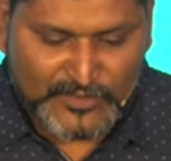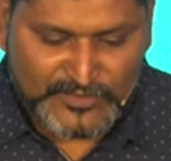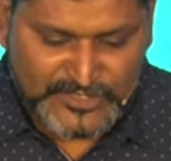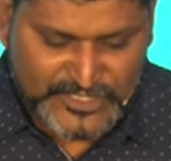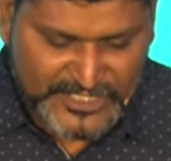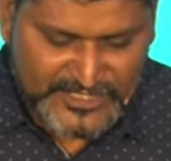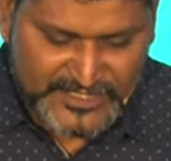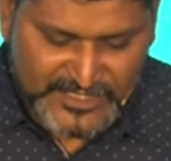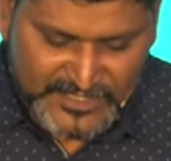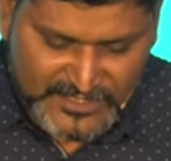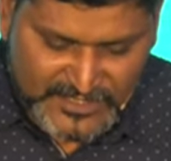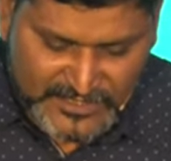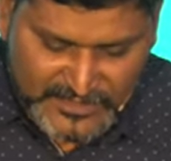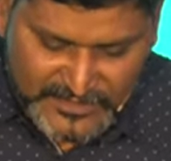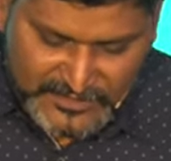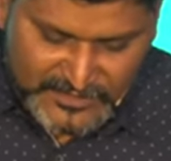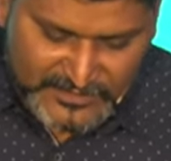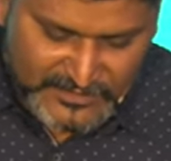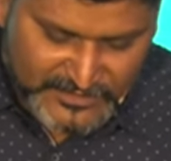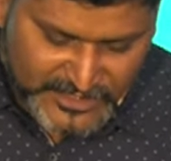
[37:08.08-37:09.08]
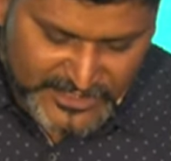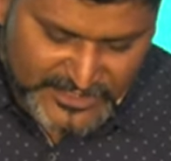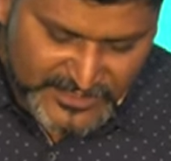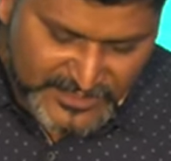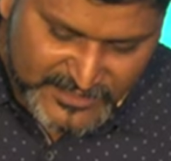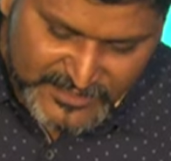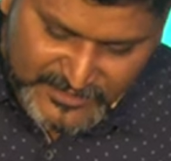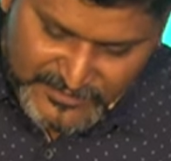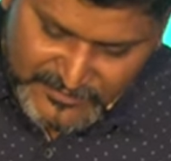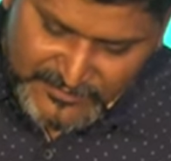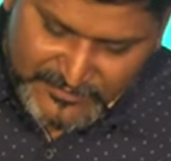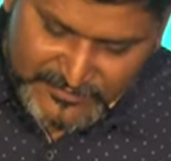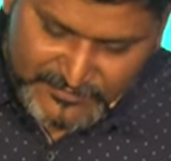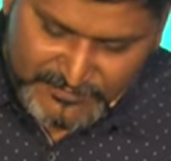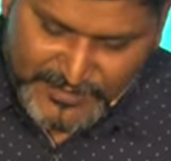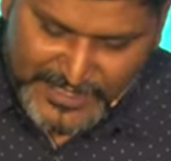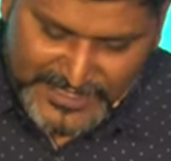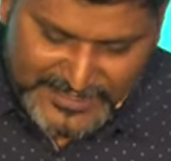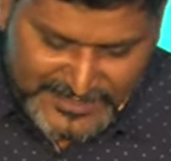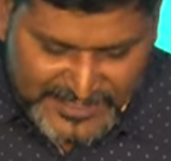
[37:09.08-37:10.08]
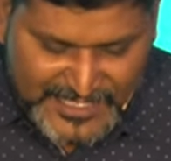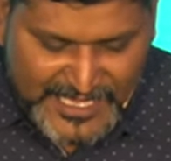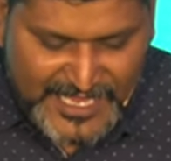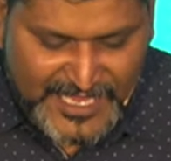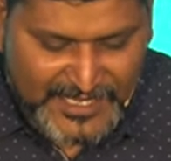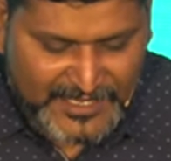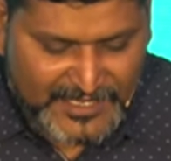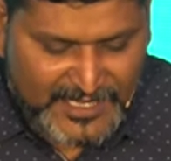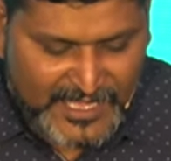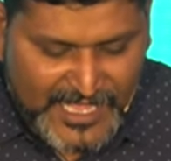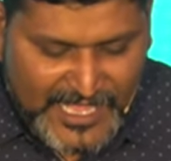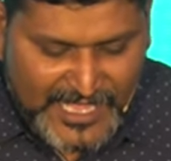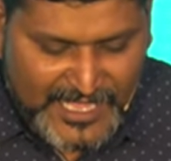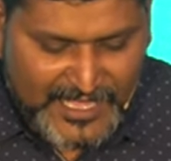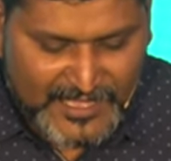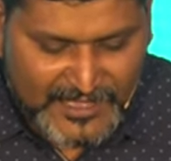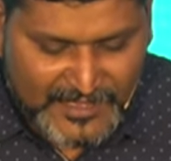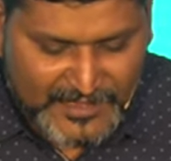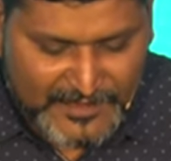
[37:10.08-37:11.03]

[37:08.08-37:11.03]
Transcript: So Jesus, Jesus, by saying,